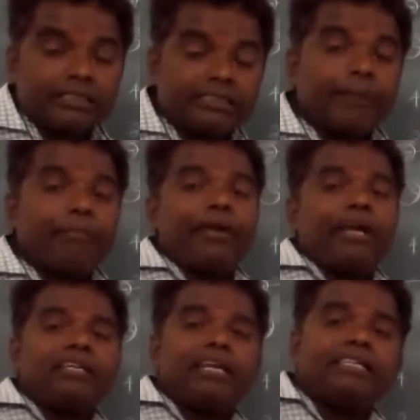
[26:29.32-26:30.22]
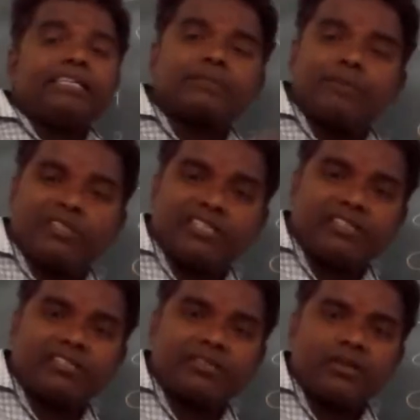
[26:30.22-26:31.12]
Sapien is a
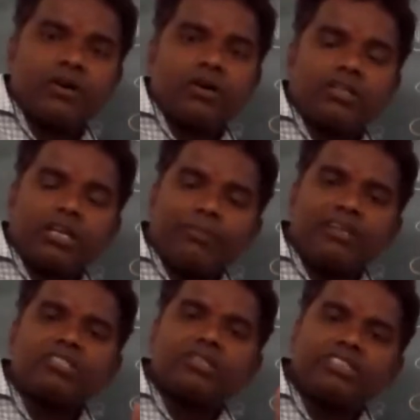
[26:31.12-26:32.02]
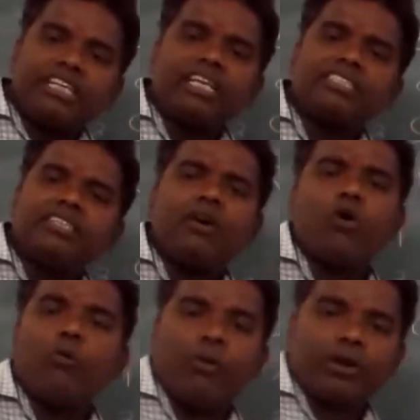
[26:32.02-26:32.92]
species. That means genus is a
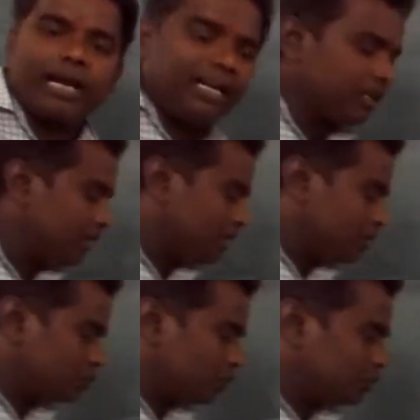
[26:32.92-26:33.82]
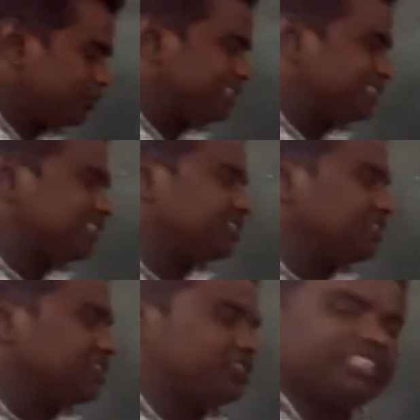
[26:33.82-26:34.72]
Homo, right? So
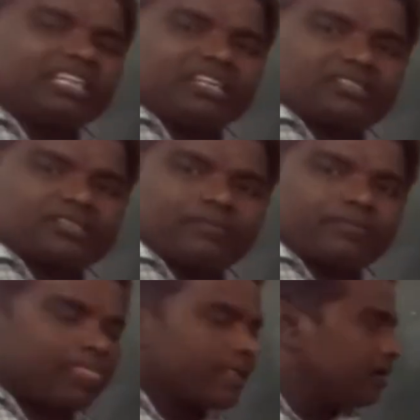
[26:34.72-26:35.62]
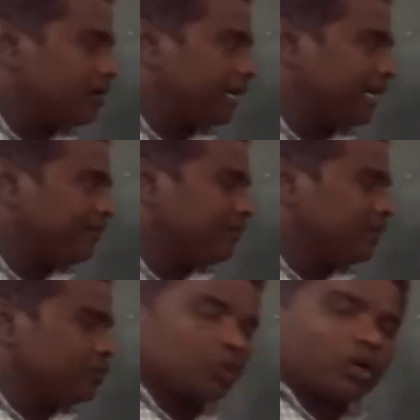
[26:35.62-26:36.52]
species, genus.
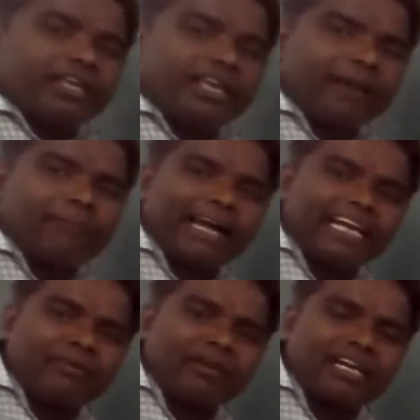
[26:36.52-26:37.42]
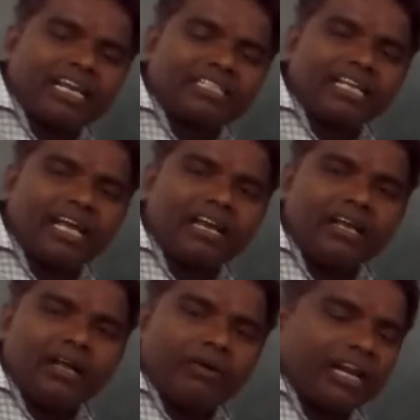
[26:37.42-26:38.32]
Right? So here by
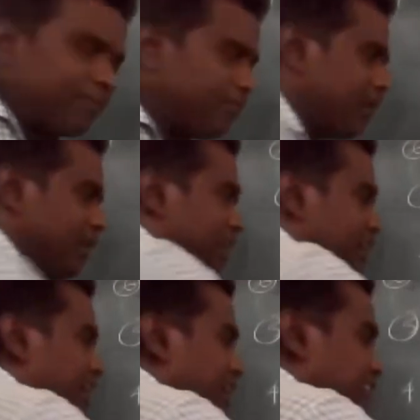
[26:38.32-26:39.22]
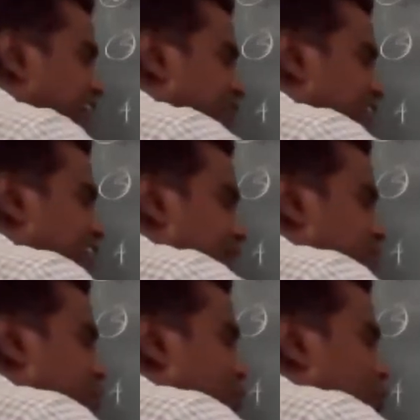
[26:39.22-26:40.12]
nomenclature, what happened? My here scientific name